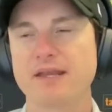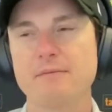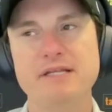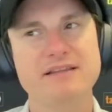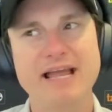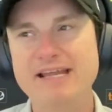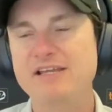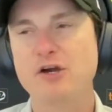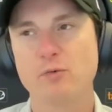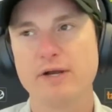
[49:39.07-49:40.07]
I mean, late
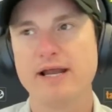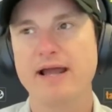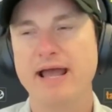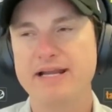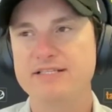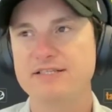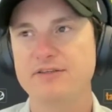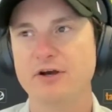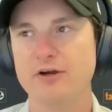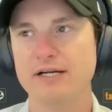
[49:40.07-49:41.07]
career Anderson,
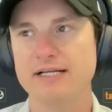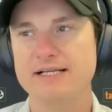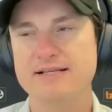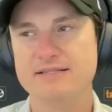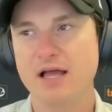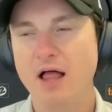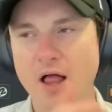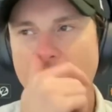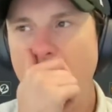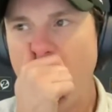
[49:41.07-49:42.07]
though, is
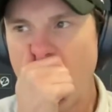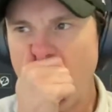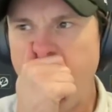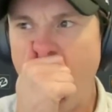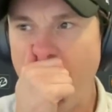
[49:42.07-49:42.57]
he's